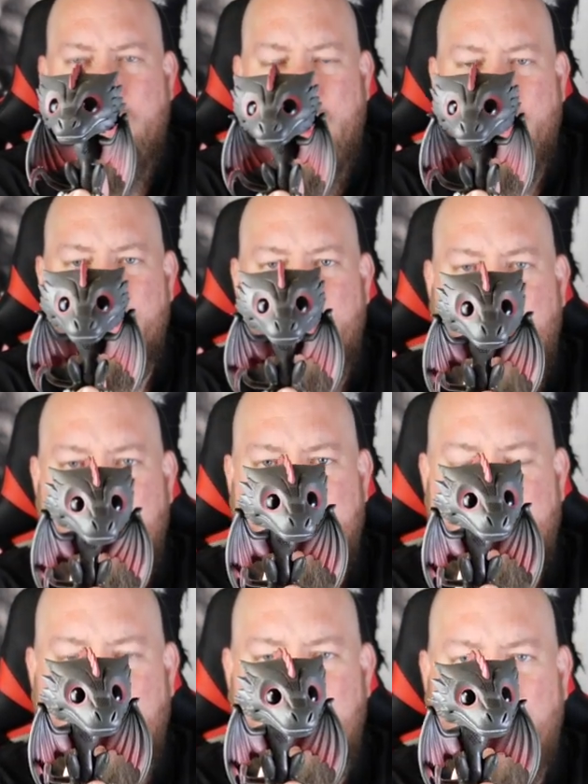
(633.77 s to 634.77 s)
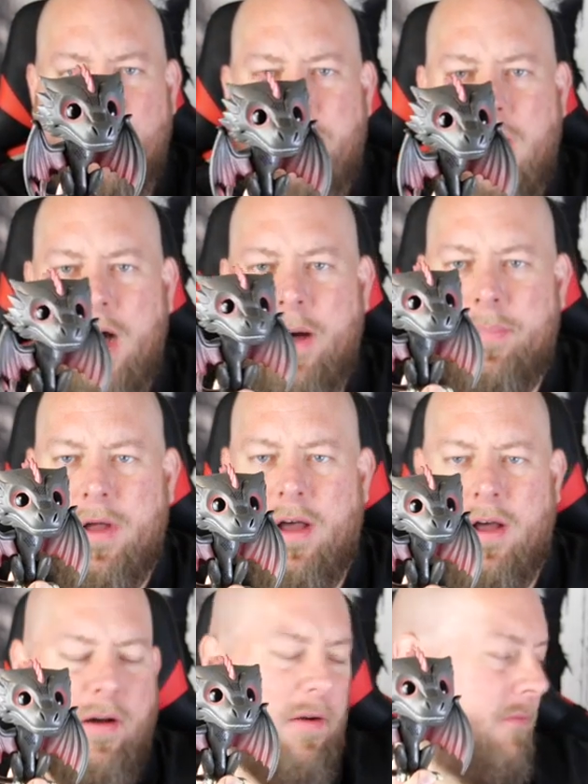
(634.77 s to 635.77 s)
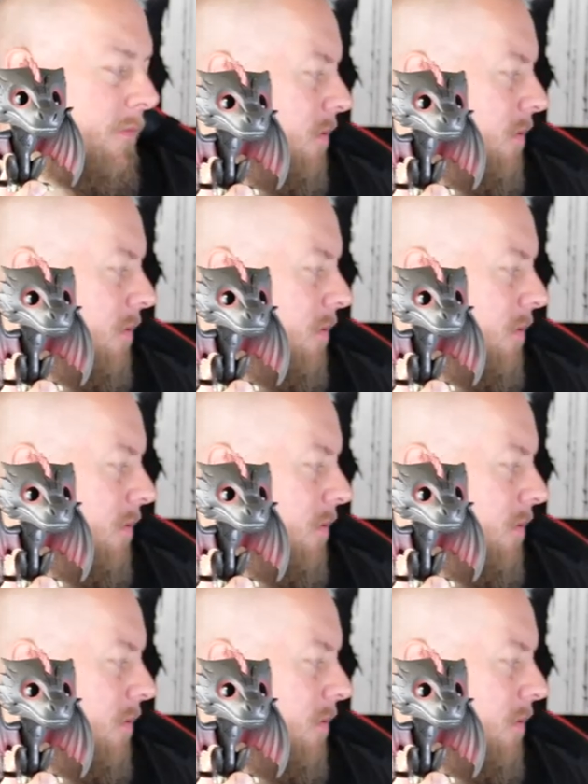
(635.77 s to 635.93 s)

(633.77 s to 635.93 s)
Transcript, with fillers: out-of-box Funko Pop of